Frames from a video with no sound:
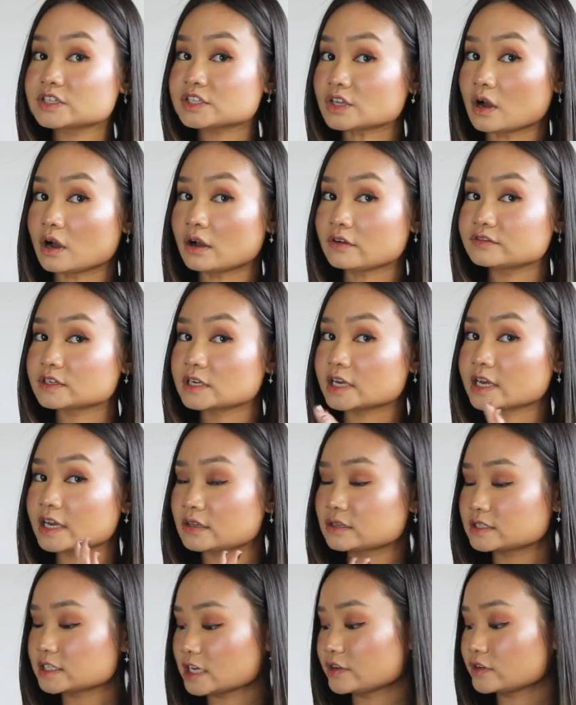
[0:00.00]
soft,
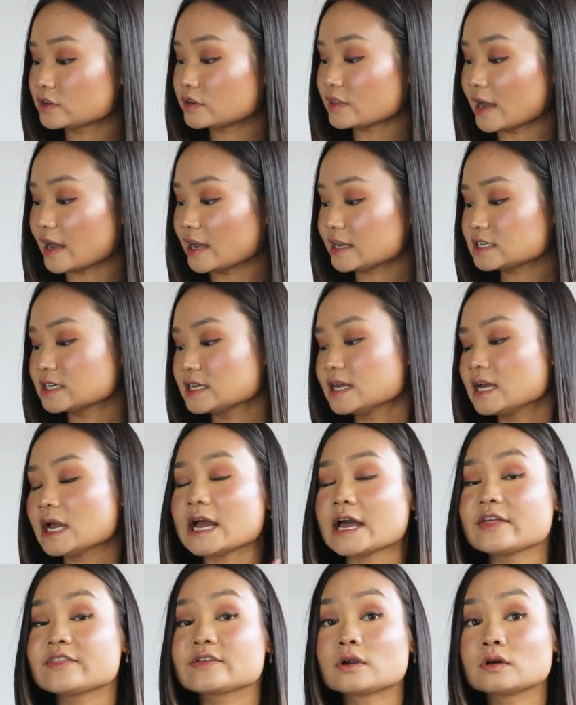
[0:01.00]
I'll tell you that,
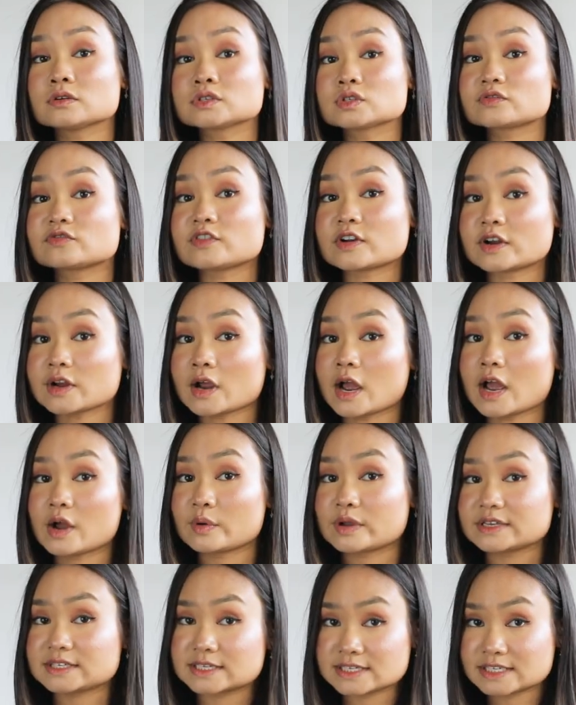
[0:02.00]
and they're also very
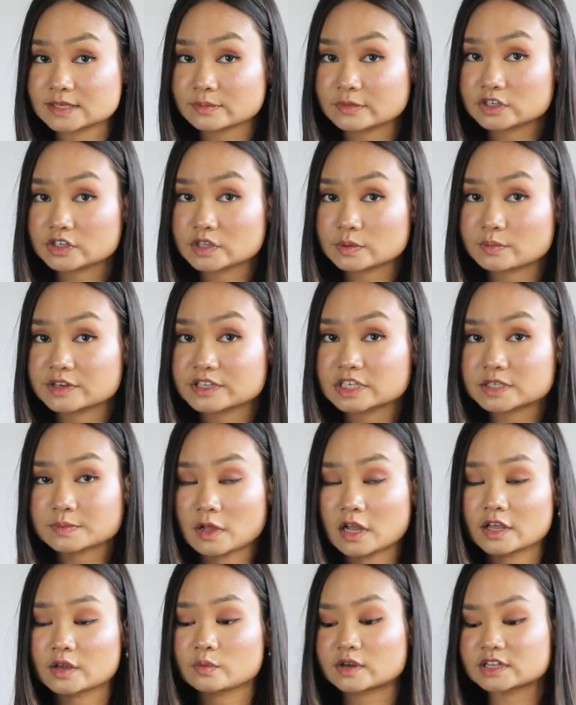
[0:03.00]
high-waisted, similar to the Princess
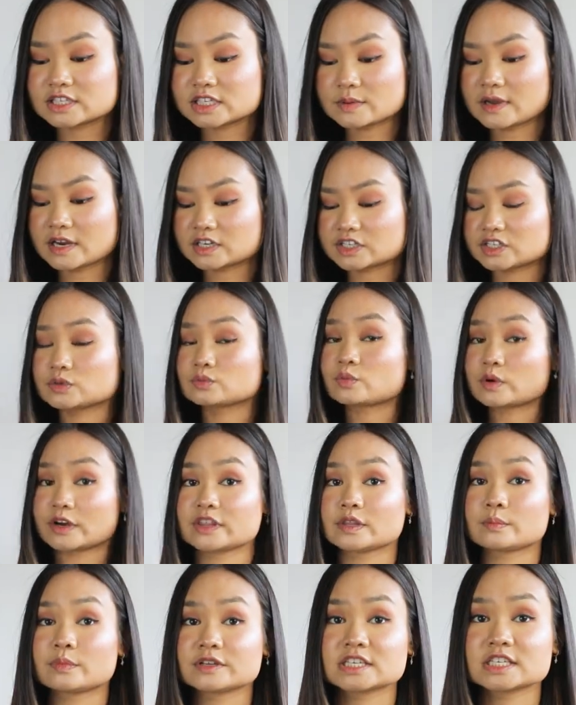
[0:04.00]
Polly ones. I'm actually
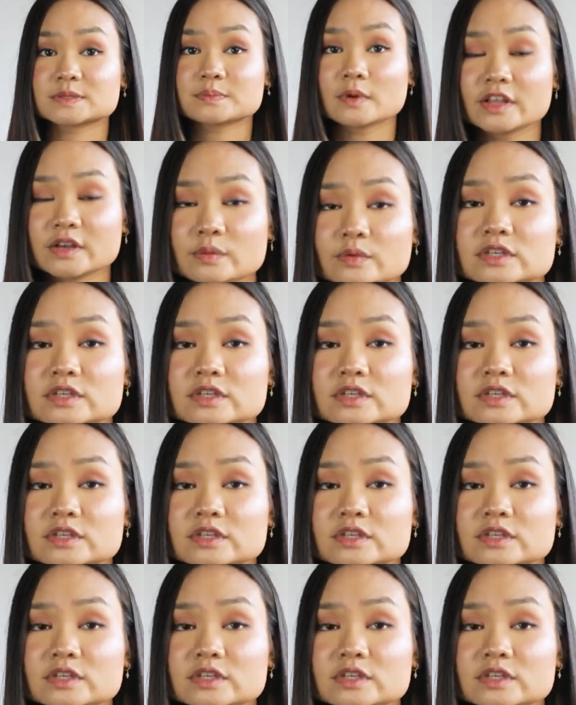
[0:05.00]
wearing the Princess Polly